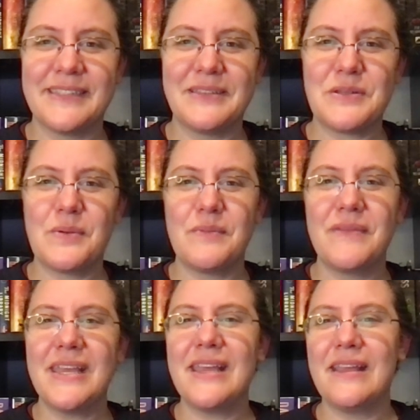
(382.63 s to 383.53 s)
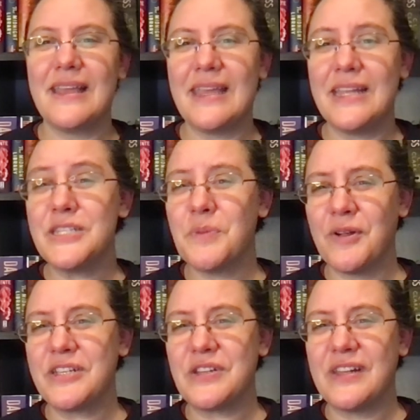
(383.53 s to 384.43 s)
So,
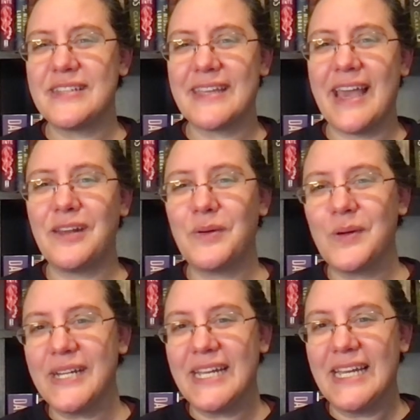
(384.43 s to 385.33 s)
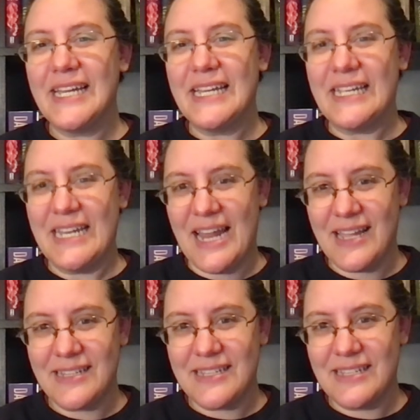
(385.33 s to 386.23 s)
inspirational as a category,
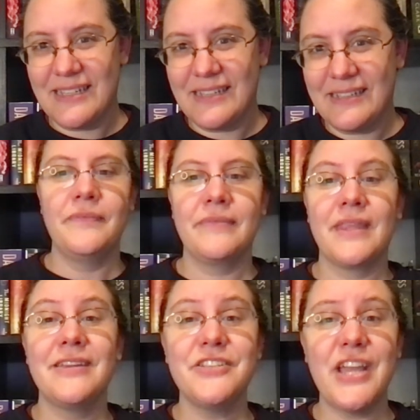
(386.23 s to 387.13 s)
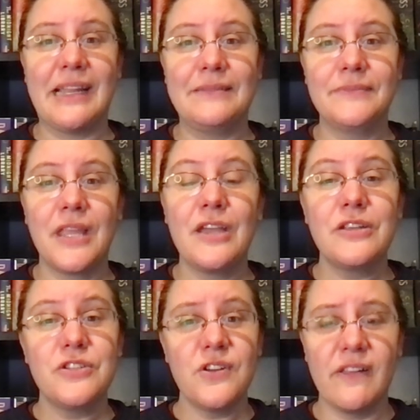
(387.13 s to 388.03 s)
not. J,
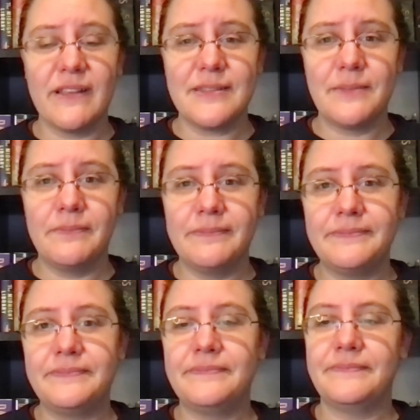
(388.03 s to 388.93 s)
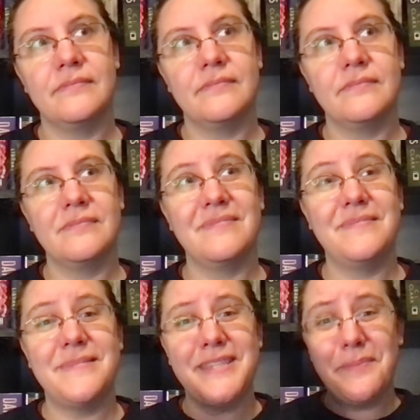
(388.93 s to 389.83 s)
journalism.
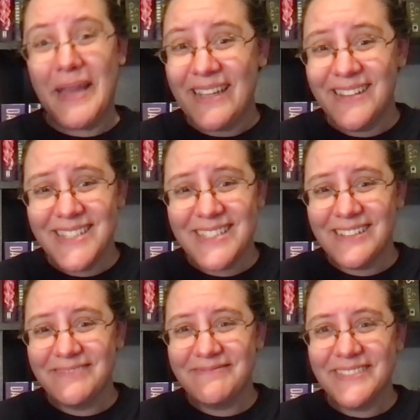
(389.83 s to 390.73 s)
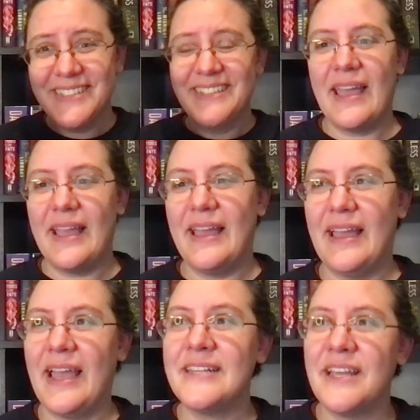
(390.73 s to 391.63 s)
Depends.
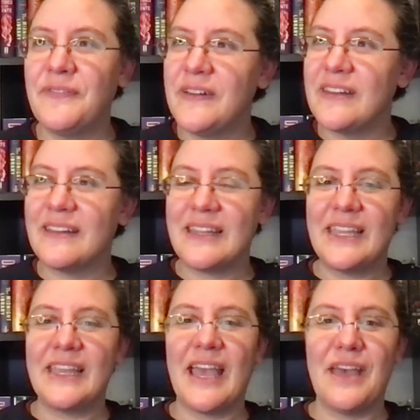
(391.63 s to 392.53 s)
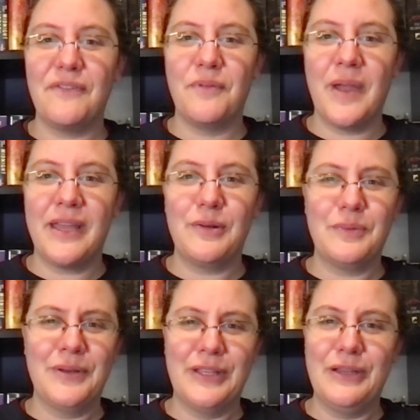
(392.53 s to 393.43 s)
I definitely have read
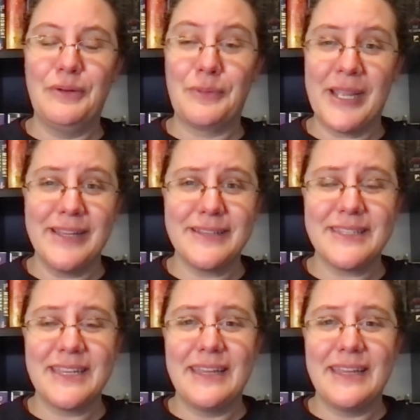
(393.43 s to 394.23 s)
really great